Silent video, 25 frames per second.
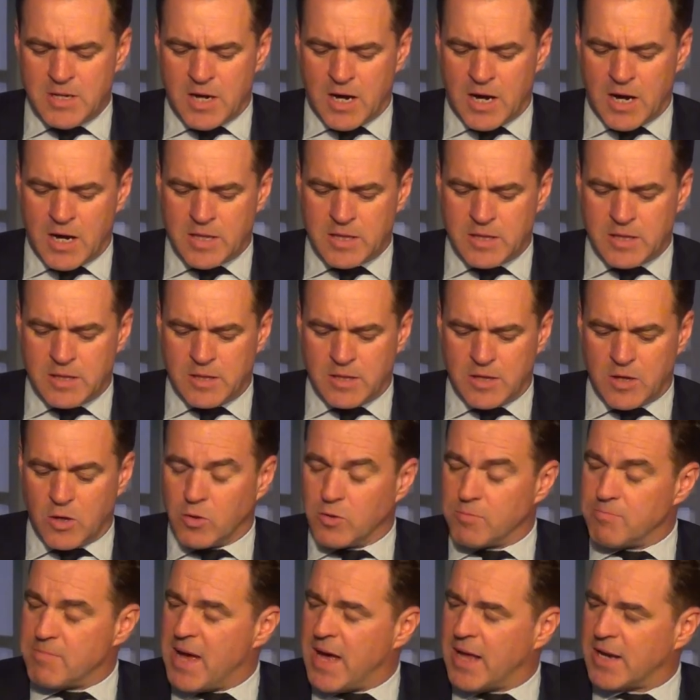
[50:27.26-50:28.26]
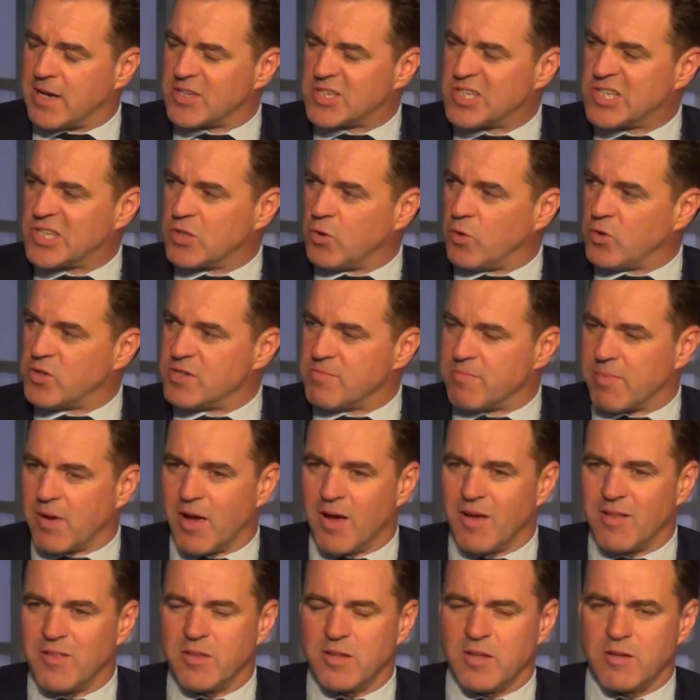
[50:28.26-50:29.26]
uh, the old man has thought
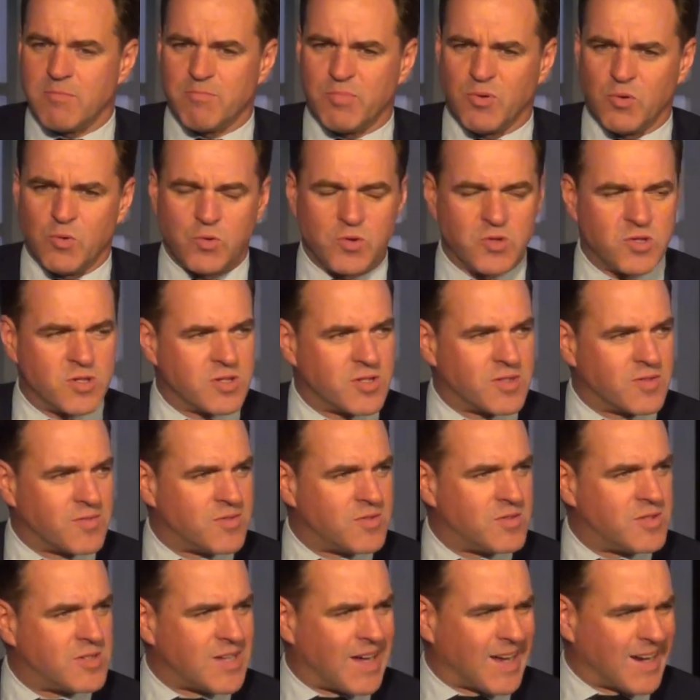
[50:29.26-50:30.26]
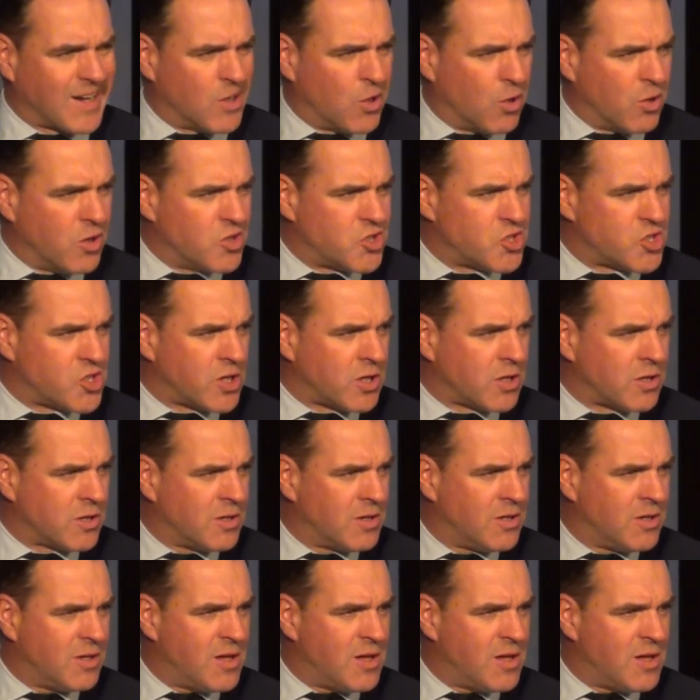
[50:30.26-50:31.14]
about the importance of technology